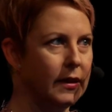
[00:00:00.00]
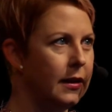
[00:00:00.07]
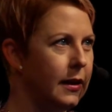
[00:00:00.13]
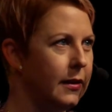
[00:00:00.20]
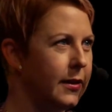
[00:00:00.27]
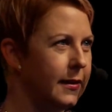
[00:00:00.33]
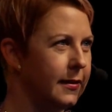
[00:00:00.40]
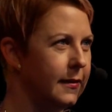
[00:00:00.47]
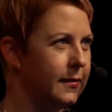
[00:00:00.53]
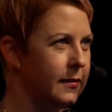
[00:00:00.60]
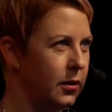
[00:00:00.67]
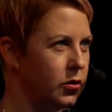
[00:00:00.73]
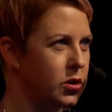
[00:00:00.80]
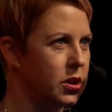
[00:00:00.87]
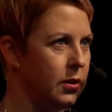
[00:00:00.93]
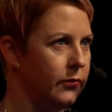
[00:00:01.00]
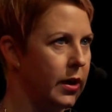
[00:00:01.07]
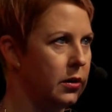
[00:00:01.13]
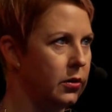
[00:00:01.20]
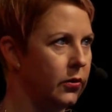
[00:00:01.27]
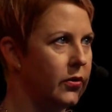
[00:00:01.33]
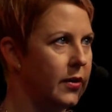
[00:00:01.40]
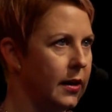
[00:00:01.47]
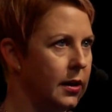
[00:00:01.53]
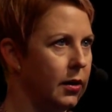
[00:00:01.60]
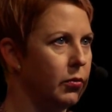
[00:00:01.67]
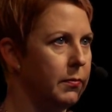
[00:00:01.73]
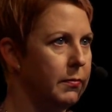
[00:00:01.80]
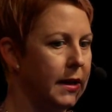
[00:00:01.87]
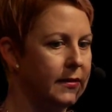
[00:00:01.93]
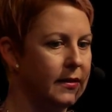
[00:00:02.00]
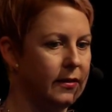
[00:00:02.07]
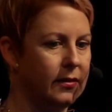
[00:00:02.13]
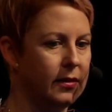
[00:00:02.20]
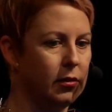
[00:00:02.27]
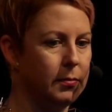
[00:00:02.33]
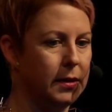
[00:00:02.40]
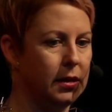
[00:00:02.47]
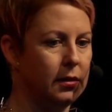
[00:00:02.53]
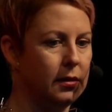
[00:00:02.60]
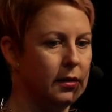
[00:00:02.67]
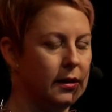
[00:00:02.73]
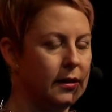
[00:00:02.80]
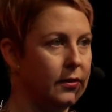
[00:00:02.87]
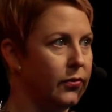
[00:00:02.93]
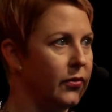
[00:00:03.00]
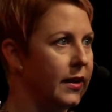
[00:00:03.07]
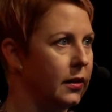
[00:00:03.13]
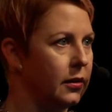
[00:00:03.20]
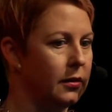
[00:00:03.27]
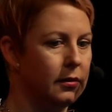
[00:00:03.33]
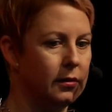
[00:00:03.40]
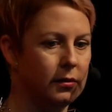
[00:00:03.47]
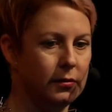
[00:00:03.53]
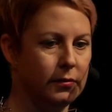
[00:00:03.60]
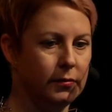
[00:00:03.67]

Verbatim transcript: And I think this notion of understanding what makes us human is vital,